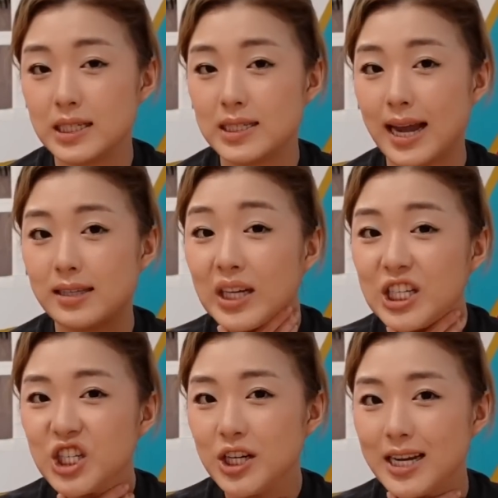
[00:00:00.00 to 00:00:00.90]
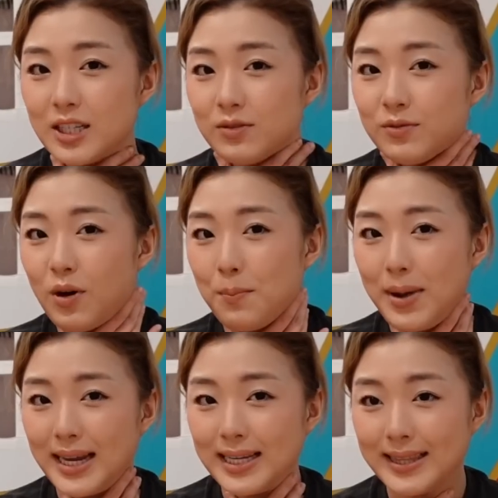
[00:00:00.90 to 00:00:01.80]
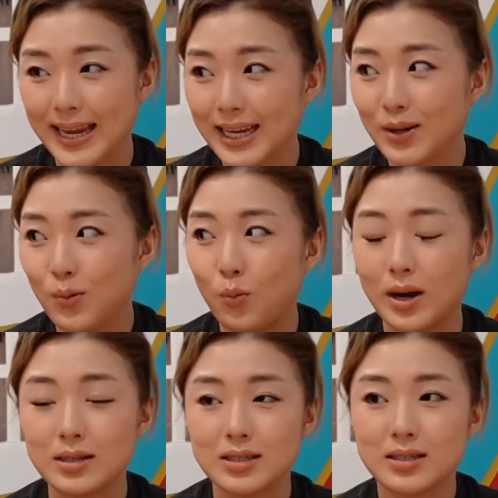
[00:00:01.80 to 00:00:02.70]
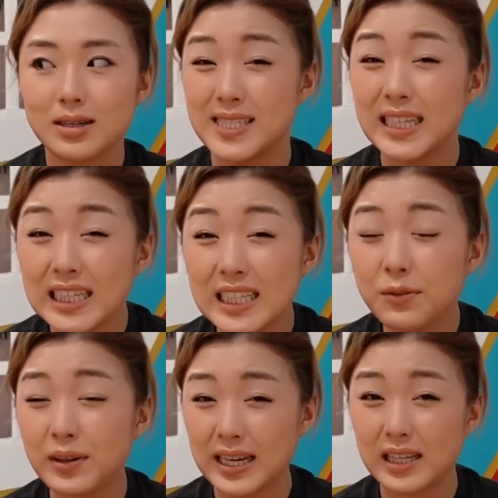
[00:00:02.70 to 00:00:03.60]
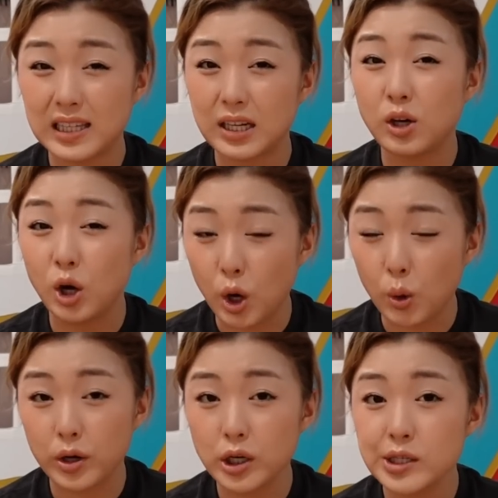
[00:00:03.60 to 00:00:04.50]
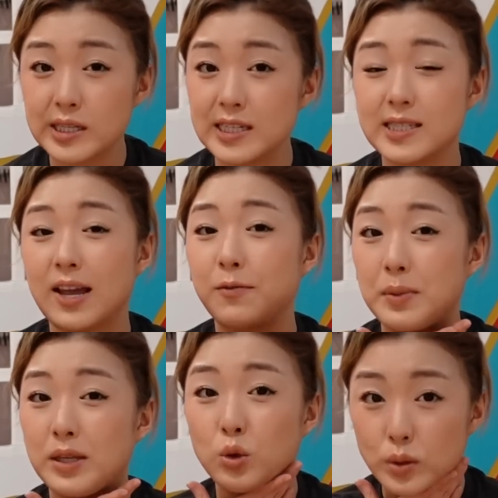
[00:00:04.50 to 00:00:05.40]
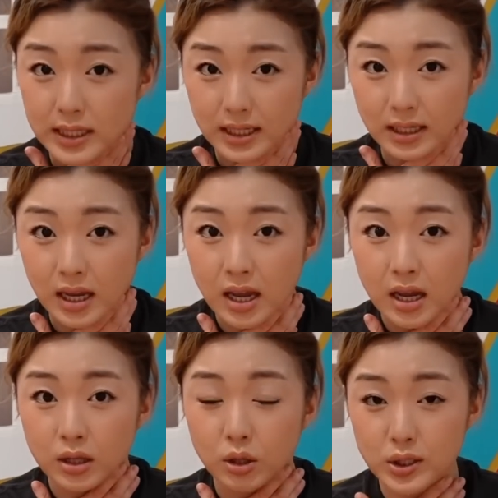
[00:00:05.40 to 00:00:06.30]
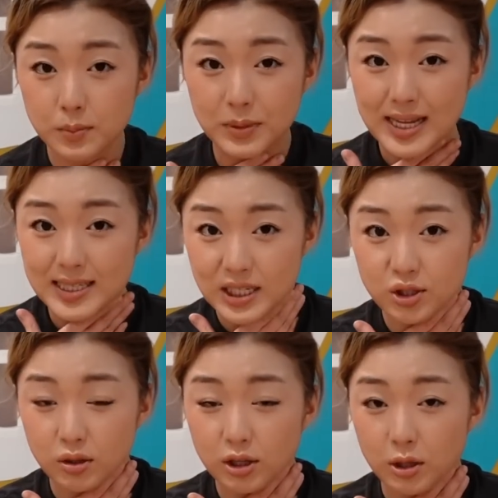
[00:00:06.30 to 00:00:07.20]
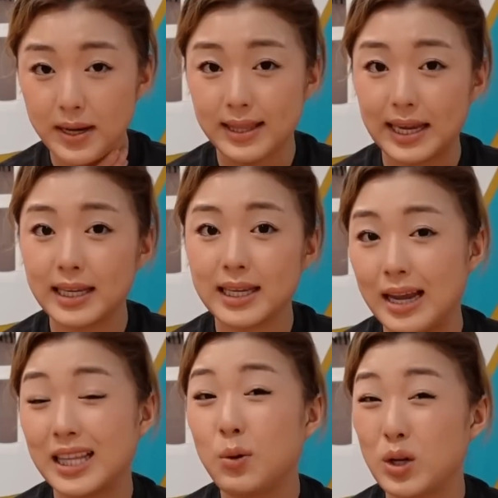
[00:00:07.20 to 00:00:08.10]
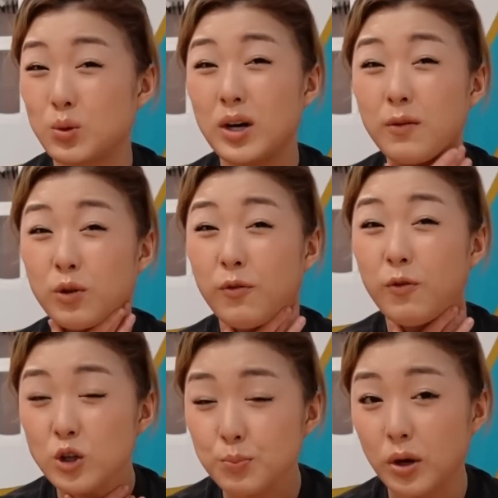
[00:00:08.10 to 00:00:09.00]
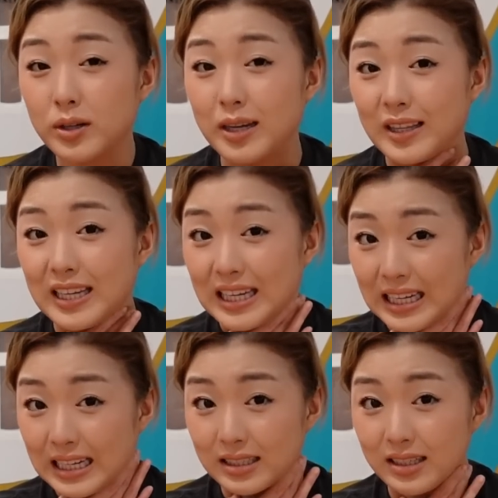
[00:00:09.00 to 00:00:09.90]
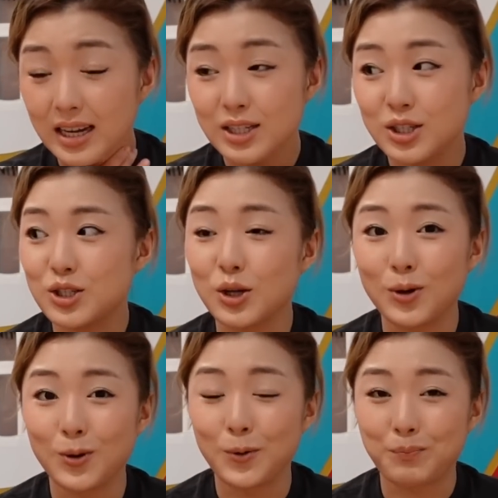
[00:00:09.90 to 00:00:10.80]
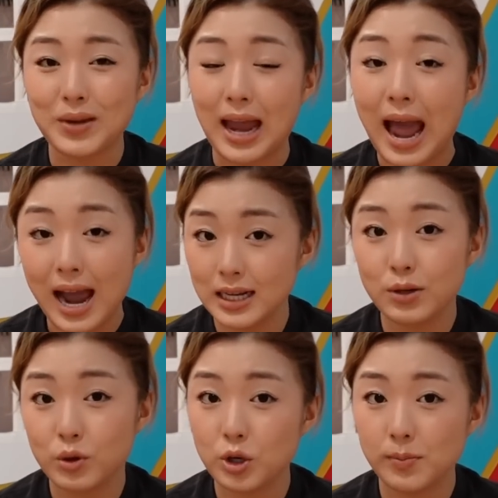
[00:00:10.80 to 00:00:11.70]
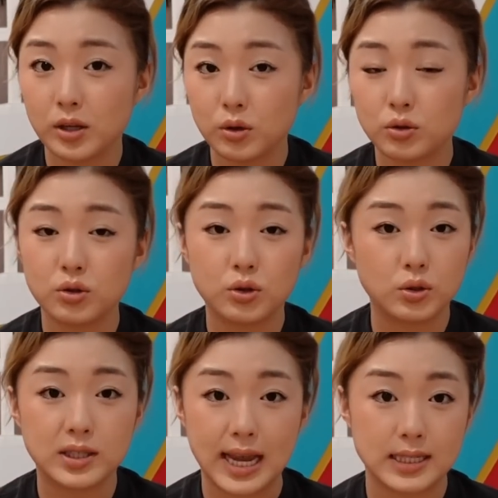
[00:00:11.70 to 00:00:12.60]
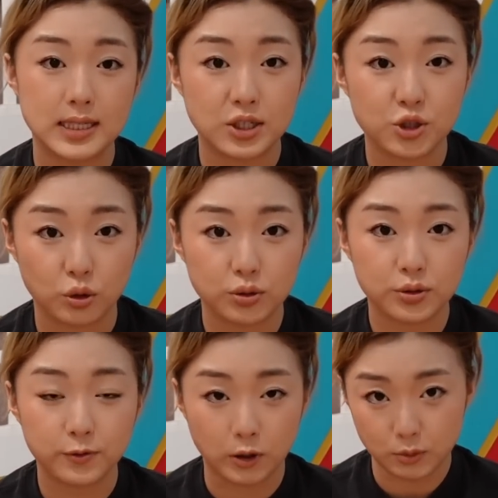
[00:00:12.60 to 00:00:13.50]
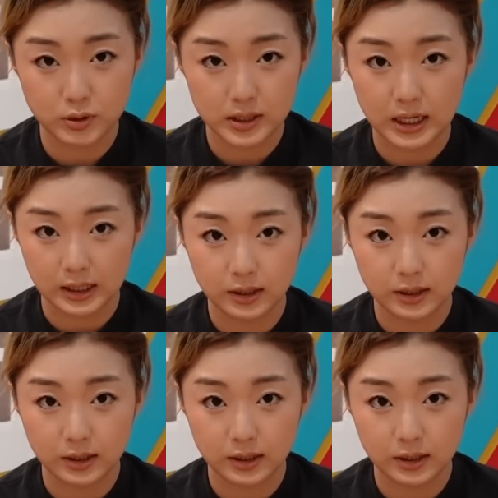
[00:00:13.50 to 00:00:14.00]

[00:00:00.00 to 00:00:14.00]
is that itchiness from my neck was significantly lower since I've been using this Dead Sea salt on my neck, and it was one of the first part that healed. So I highly recommend you to use Dead Sea salt from your skin.